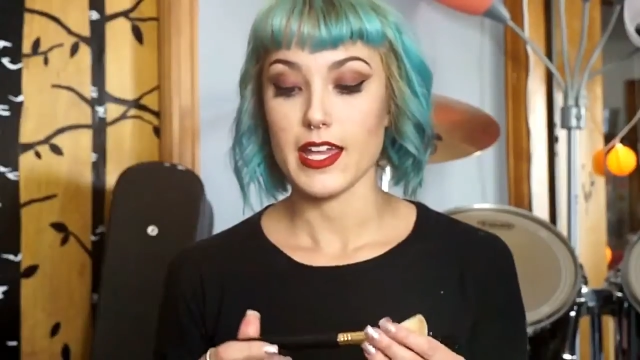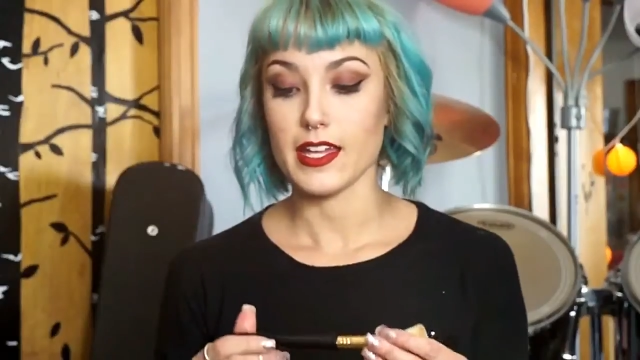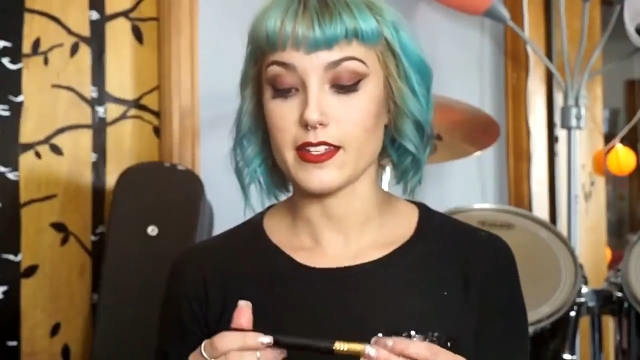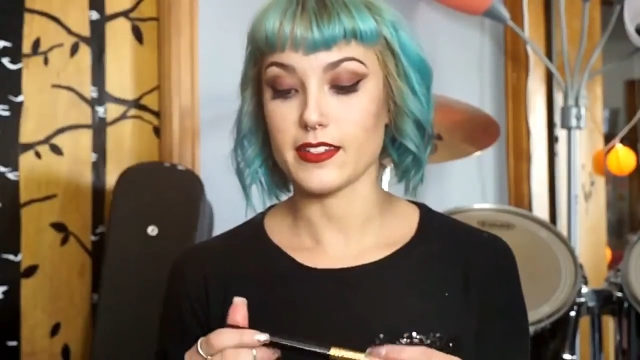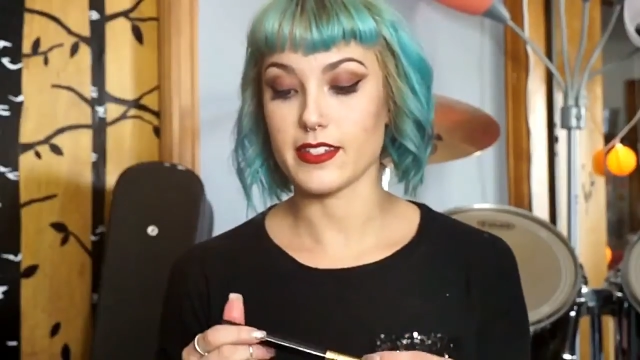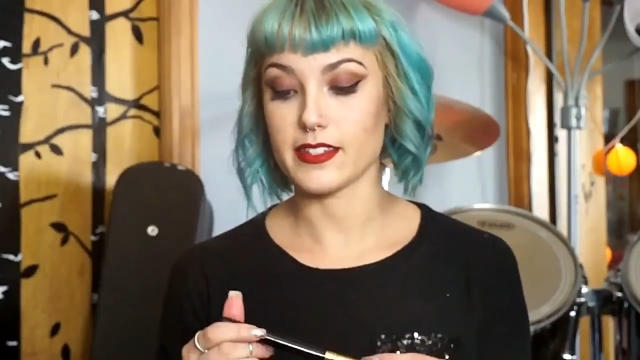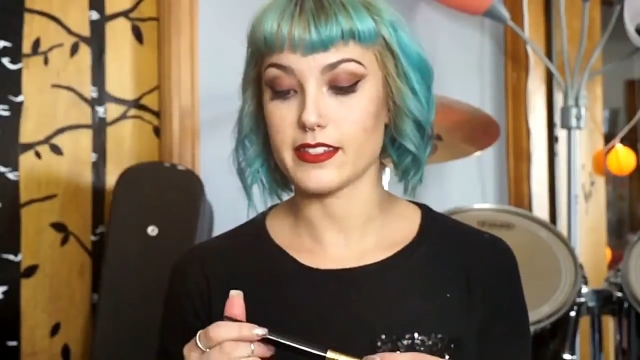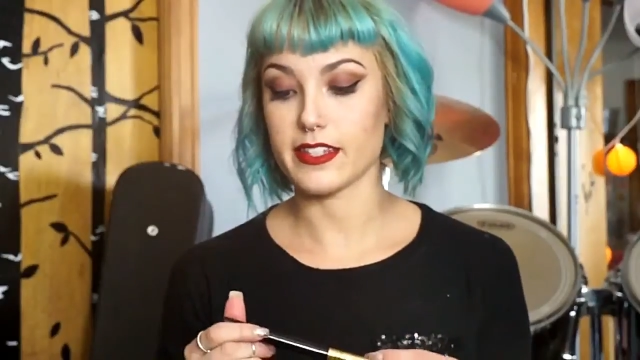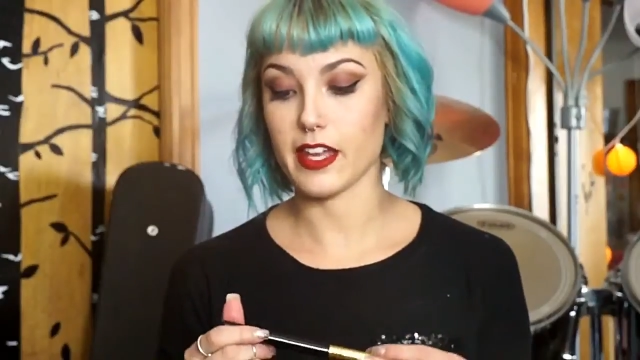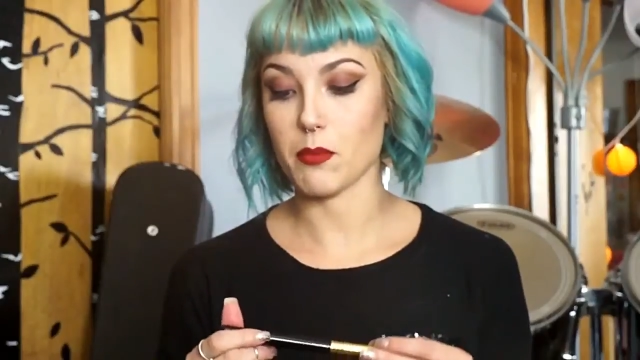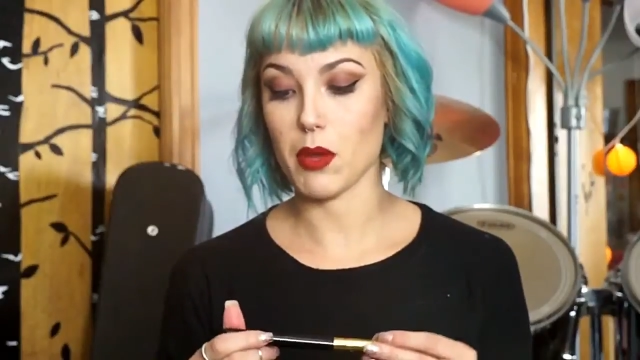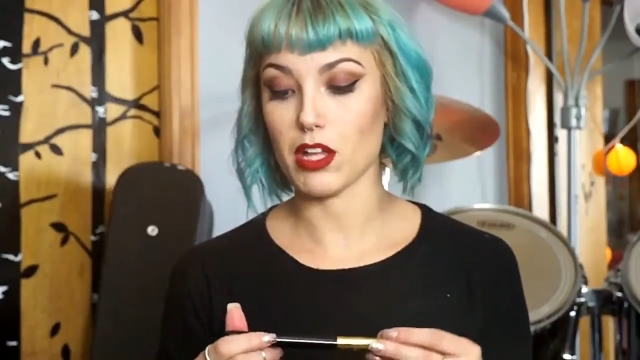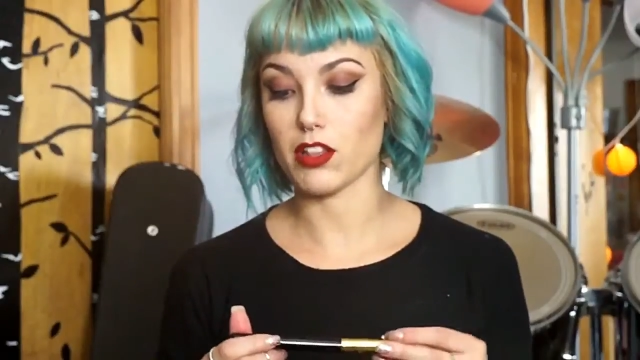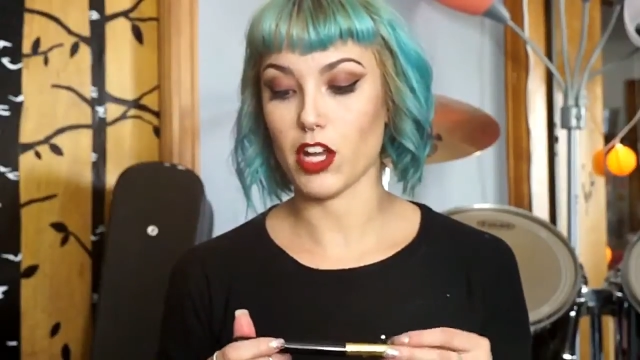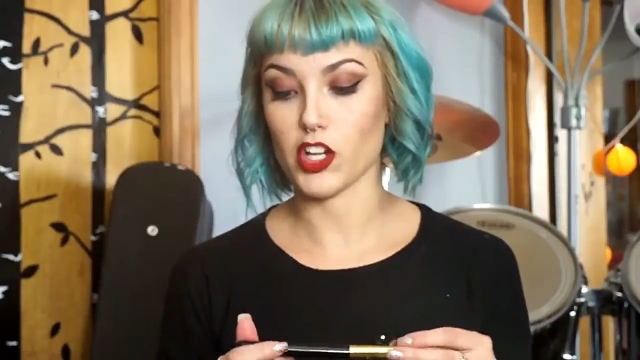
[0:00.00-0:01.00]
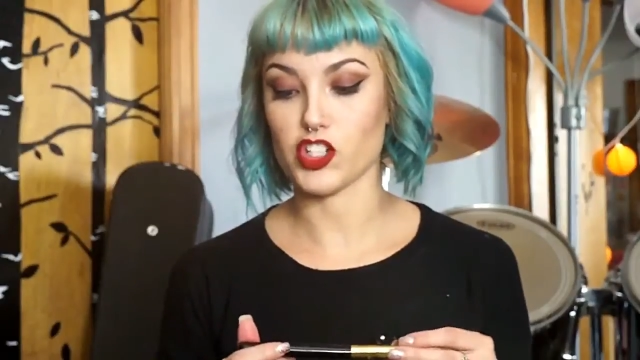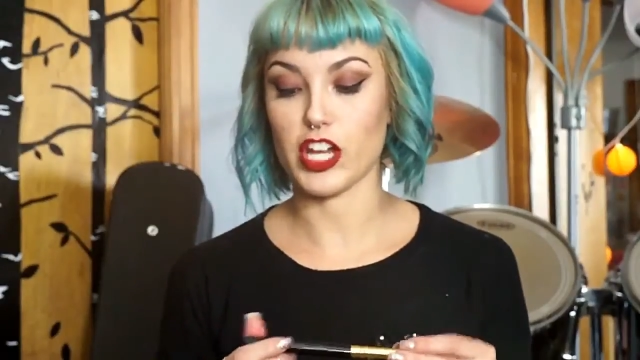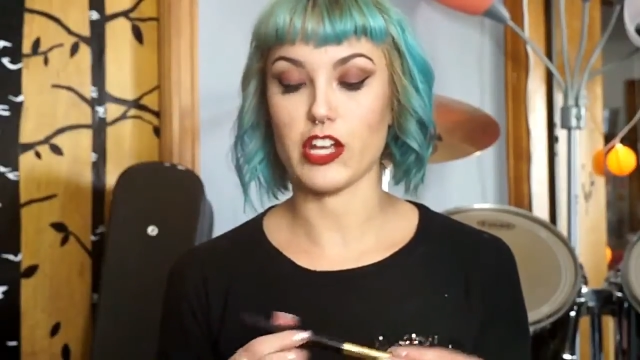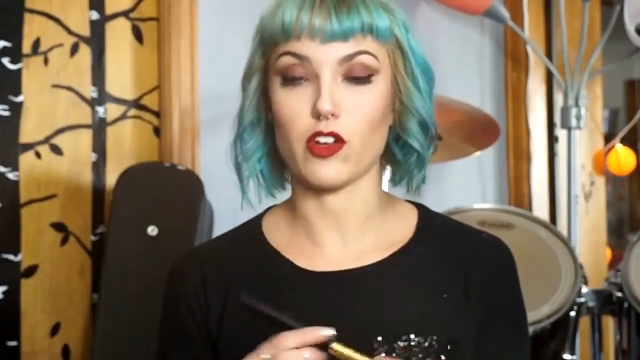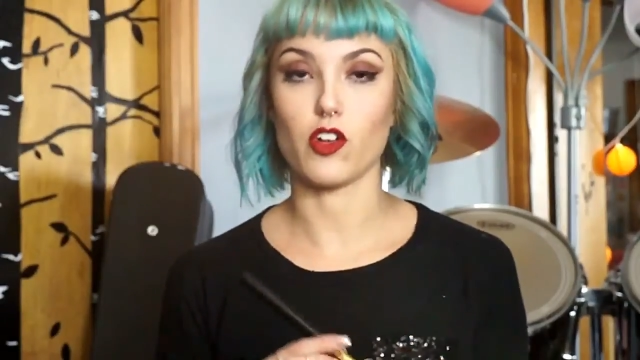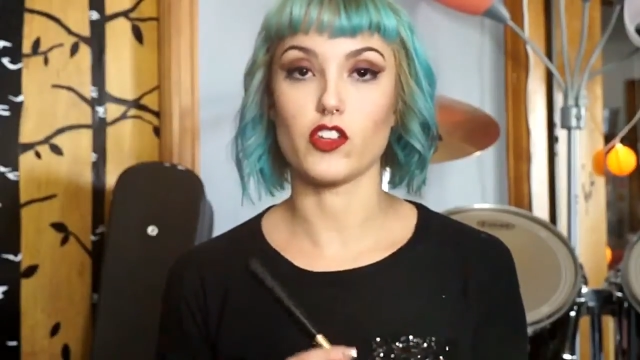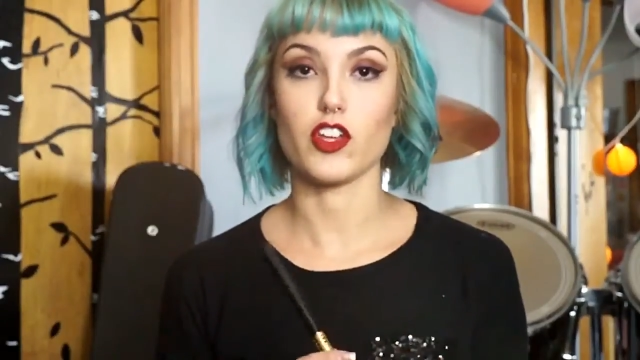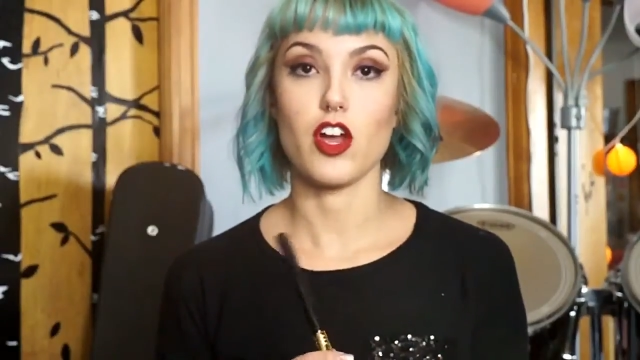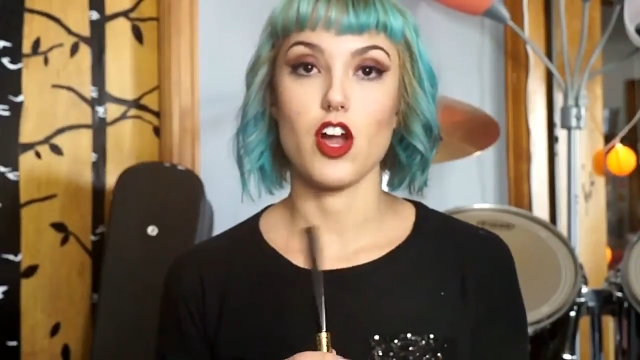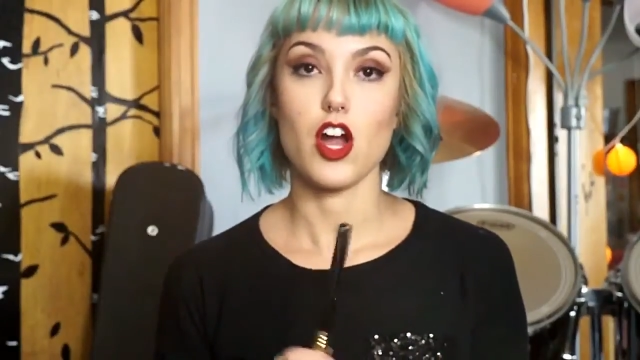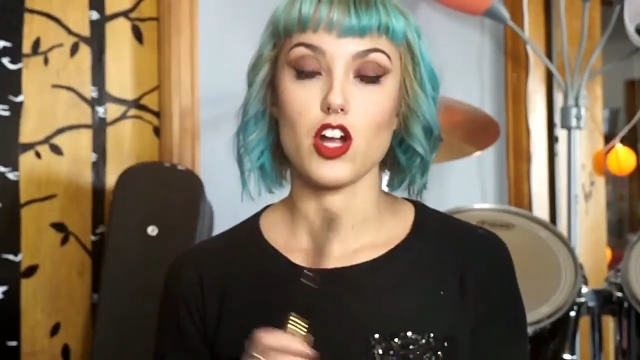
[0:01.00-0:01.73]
is the Sigma large angled